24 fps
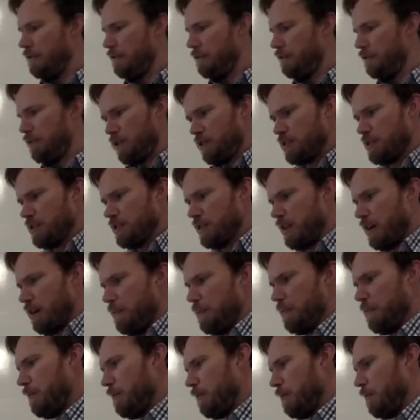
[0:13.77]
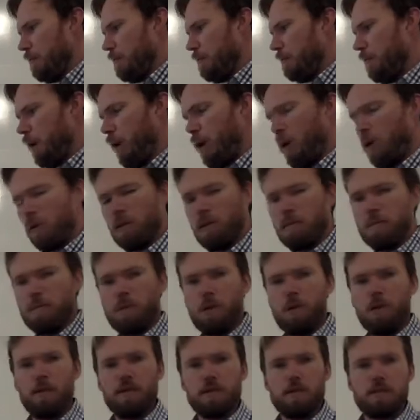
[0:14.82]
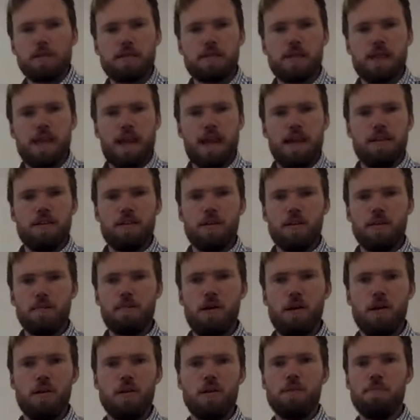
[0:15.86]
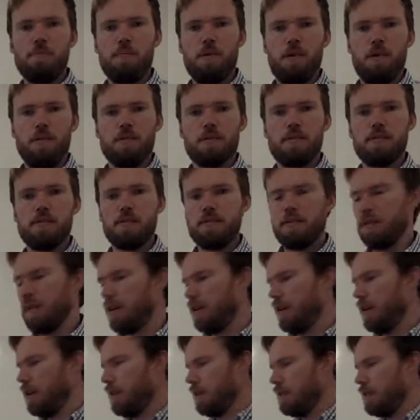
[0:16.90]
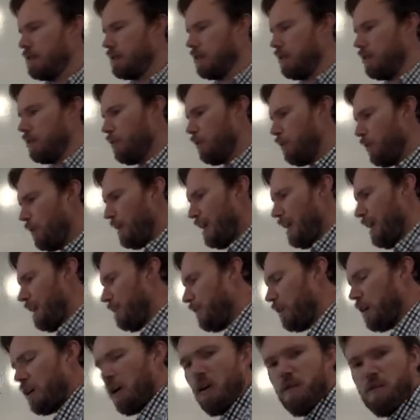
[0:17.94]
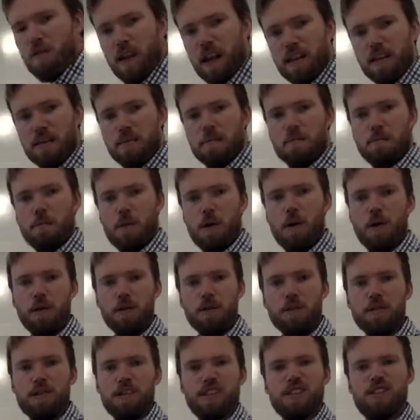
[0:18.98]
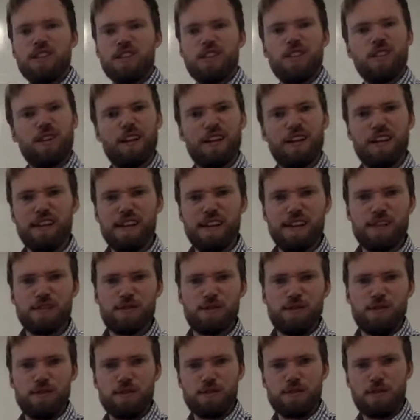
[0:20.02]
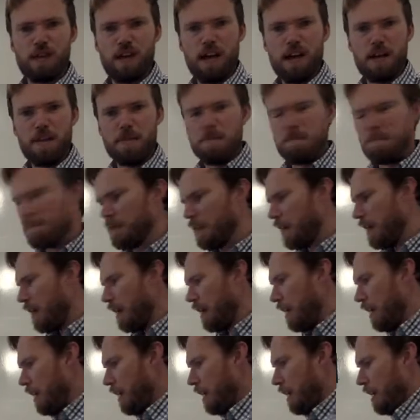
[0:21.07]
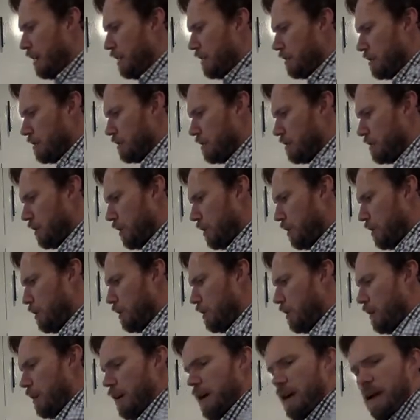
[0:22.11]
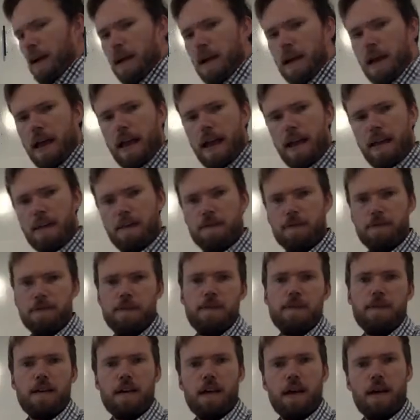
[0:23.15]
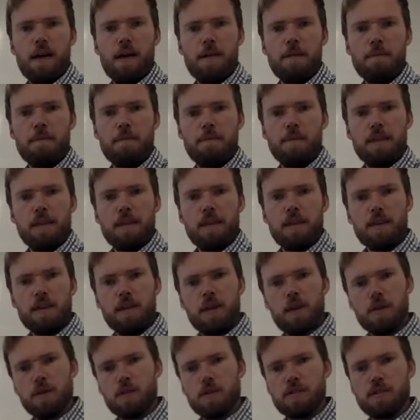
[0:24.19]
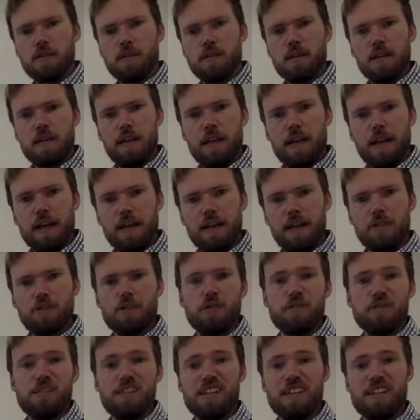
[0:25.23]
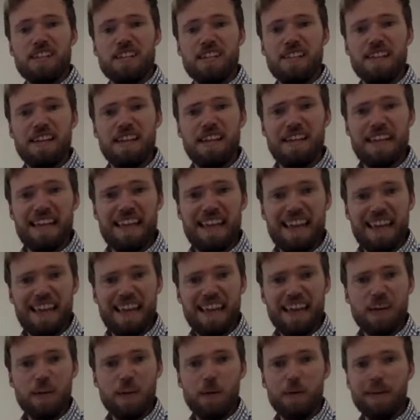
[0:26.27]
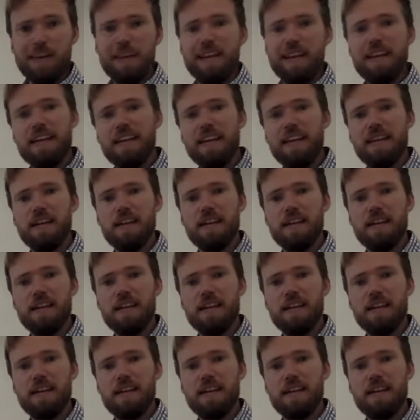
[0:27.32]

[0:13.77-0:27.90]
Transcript: First up, polar bonds and non-polar bonds. So when we have a covalent bond, it's sharing electrons, right? So if those electrons are shared equally,